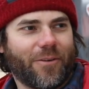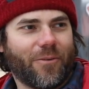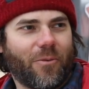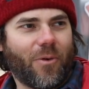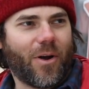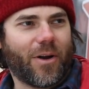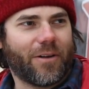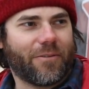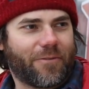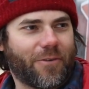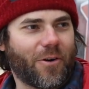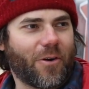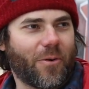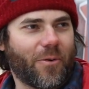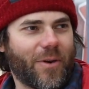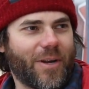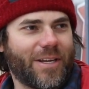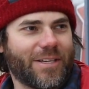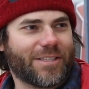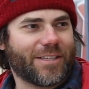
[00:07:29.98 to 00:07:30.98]
want it for a
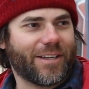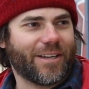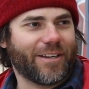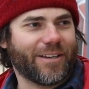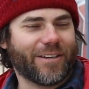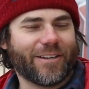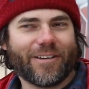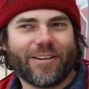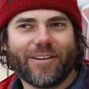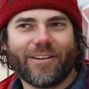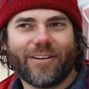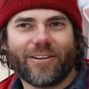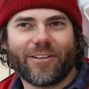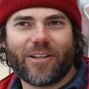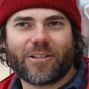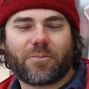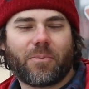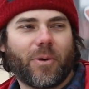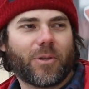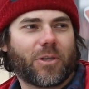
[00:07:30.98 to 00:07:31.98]
reason.
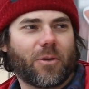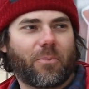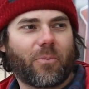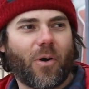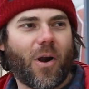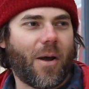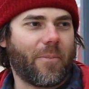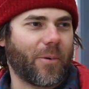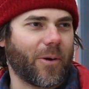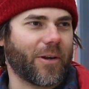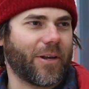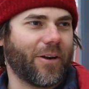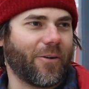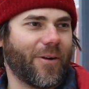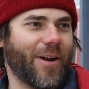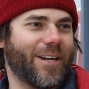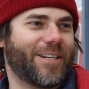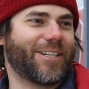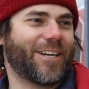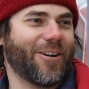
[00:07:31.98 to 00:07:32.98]
Let's put the proper gear
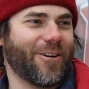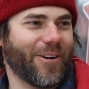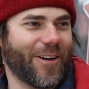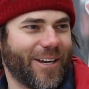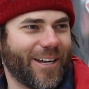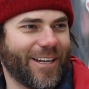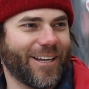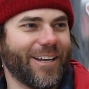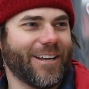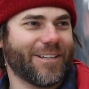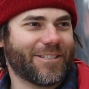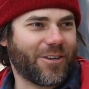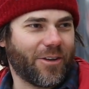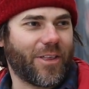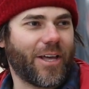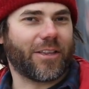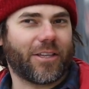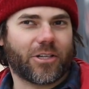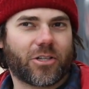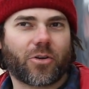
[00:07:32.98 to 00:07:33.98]
ratio in it so
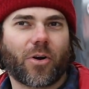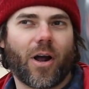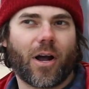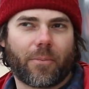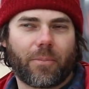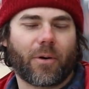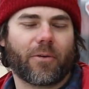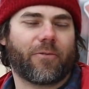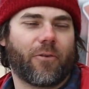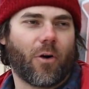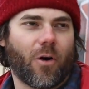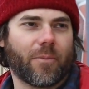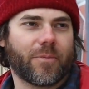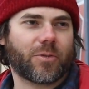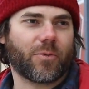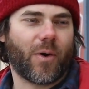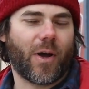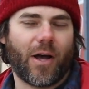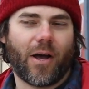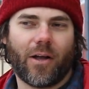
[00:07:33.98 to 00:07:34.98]
that the truck
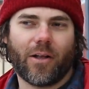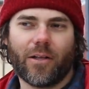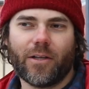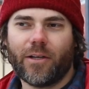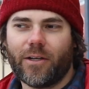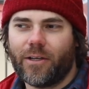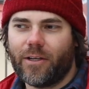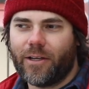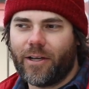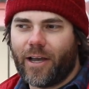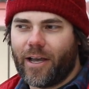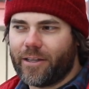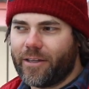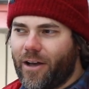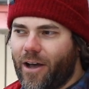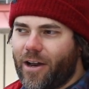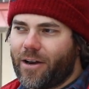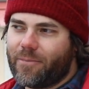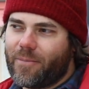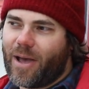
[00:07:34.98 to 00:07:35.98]
performs well. And the
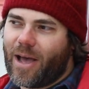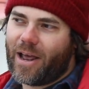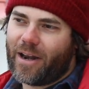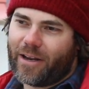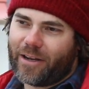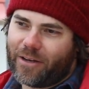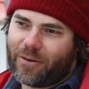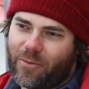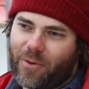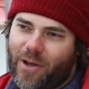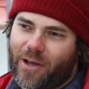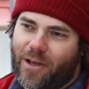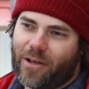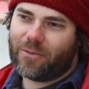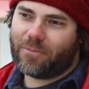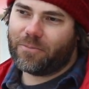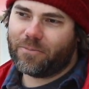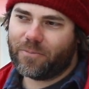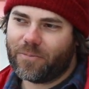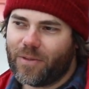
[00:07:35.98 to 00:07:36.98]
automatic,
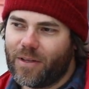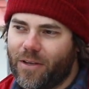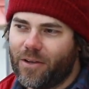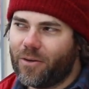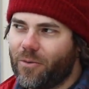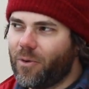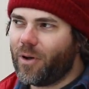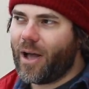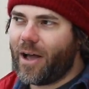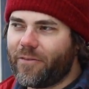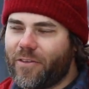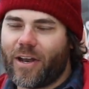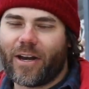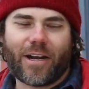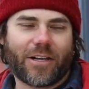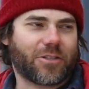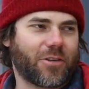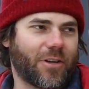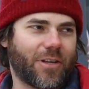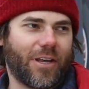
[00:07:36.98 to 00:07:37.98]
well, we'll have that
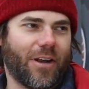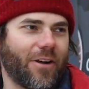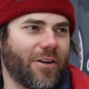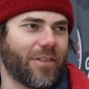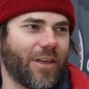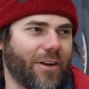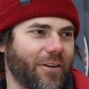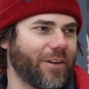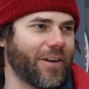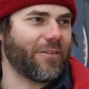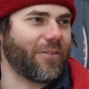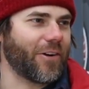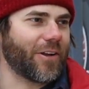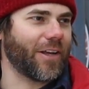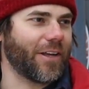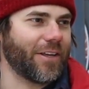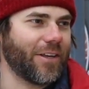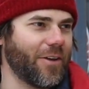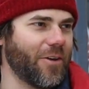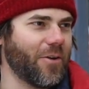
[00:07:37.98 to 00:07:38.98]
extra gear that'll never
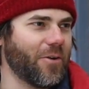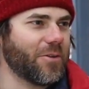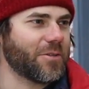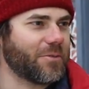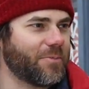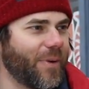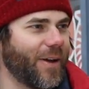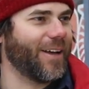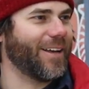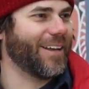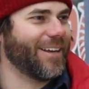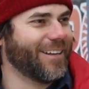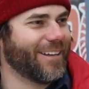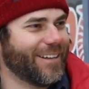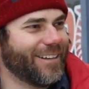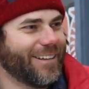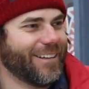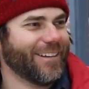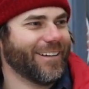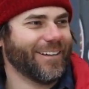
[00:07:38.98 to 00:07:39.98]
get used,
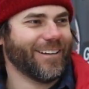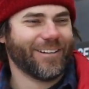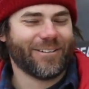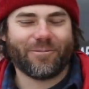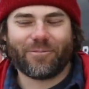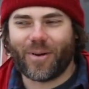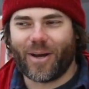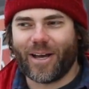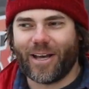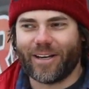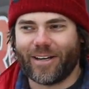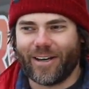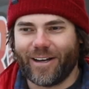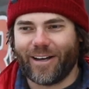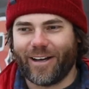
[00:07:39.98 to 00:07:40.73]
but